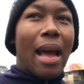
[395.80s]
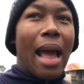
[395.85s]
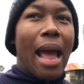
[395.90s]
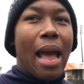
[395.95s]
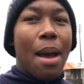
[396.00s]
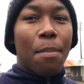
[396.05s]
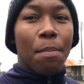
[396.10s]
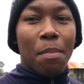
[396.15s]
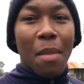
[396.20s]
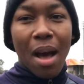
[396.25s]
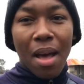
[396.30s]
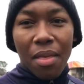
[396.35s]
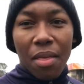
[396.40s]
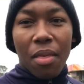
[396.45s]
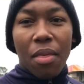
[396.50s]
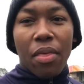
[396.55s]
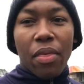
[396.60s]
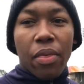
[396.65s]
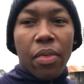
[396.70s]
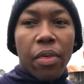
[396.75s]
a month
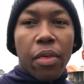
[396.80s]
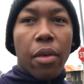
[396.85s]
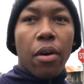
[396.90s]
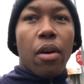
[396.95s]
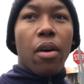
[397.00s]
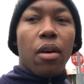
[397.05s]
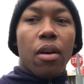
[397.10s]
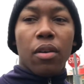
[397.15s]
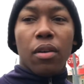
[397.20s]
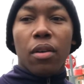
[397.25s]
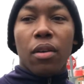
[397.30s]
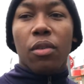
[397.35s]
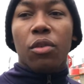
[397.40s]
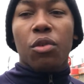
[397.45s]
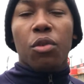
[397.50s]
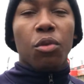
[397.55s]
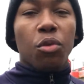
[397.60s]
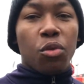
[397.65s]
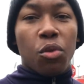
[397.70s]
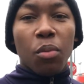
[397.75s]

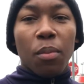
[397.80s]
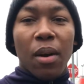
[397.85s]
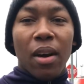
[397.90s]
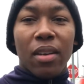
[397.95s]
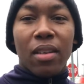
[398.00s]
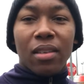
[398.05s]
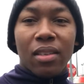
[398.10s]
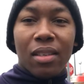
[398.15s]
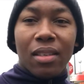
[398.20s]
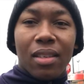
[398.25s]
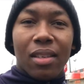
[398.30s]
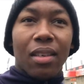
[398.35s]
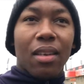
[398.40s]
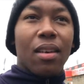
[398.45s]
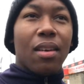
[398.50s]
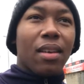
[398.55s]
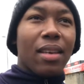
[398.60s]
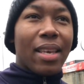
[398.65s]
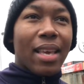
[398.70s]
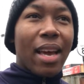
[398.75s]
to 2 months to
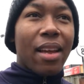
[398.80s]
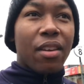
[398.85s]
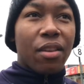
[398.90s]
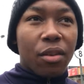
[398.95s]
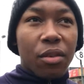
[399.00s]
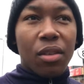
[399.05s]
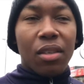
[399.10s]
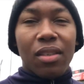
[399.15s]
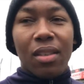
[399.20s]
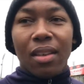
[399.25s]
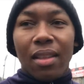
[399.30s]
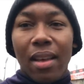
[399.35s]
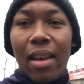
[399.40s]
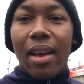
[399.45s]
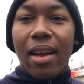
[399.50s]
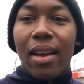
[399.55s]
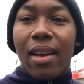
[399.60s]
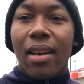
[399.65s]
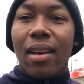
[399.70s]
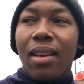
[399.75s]
get used
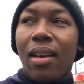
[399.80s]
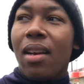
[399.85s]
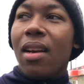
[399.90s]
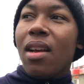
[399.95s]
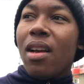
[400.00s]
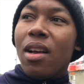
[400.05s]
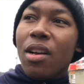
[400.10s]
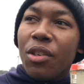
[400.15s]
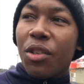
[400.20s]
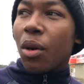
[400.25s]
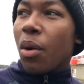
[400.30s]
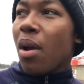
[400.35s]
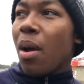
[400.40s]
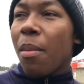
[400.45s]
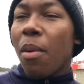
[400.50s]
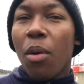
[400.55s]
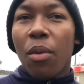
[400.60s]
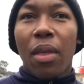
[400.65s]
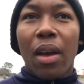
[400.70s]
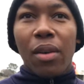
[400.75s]
to sorry
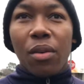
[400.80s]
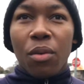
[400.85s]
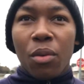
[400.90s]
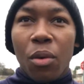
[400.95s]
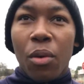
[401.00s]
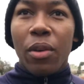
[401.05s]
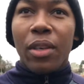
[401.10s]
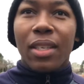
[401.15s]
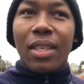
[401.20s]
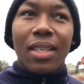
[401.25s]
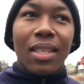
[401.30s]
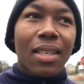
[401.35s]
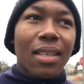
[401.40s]
about that noise,